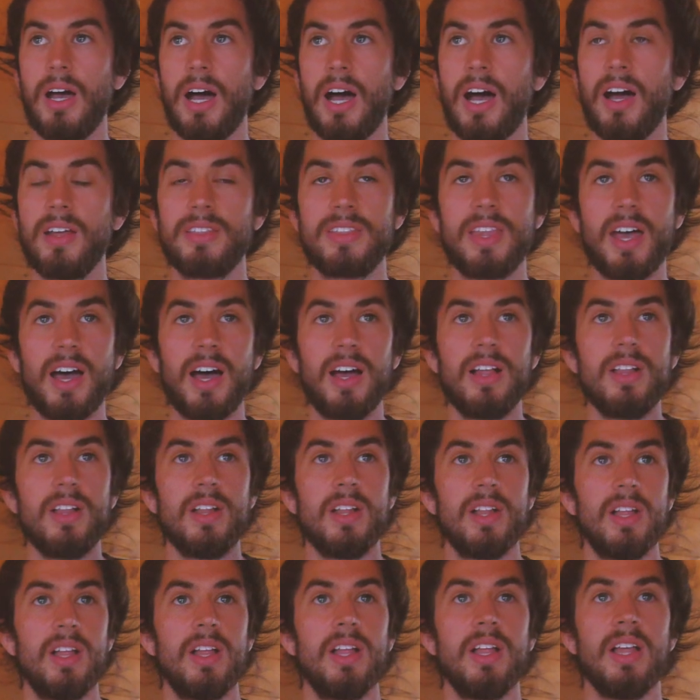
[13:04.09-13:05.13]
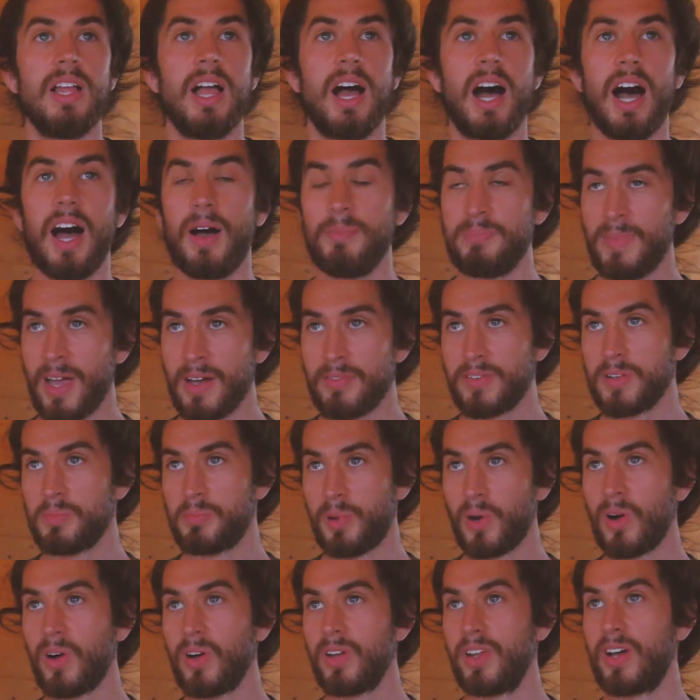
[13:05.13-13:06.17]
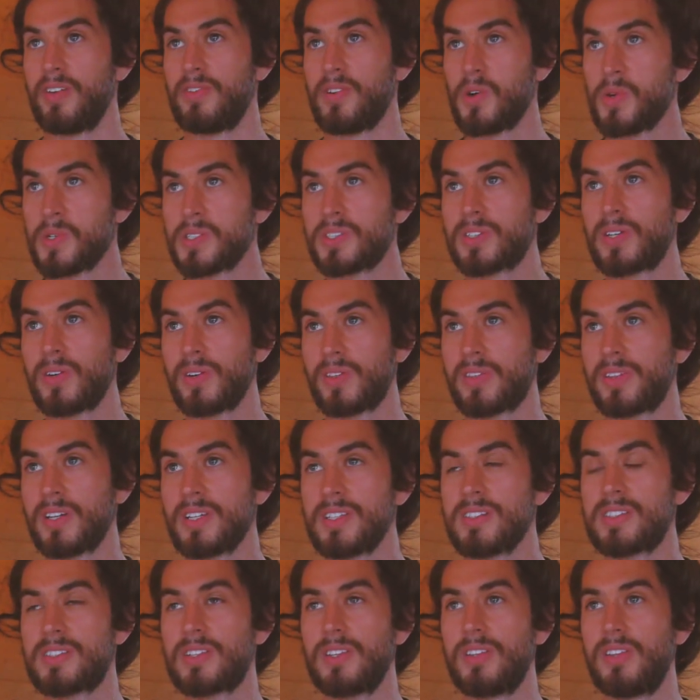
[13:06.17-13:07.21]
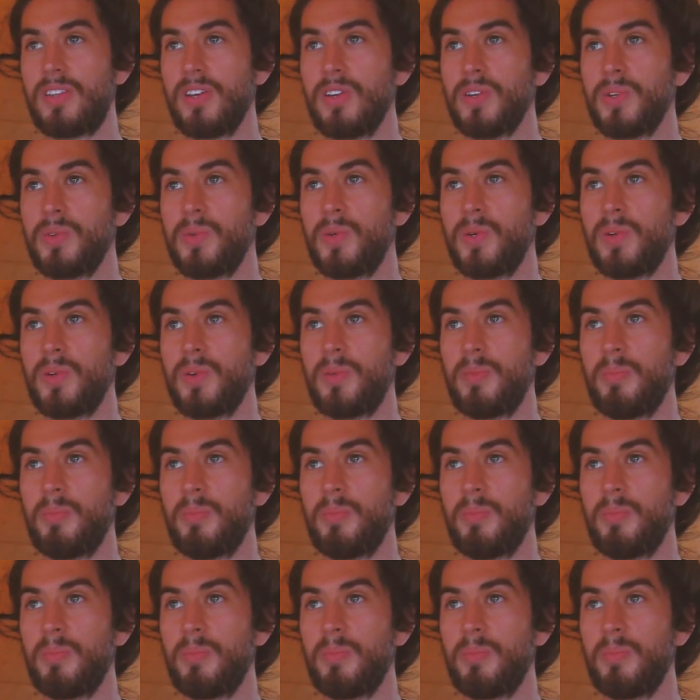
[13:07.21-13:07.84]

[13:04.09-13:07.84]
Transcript: I'd, I'm never bored. I've always got things to do.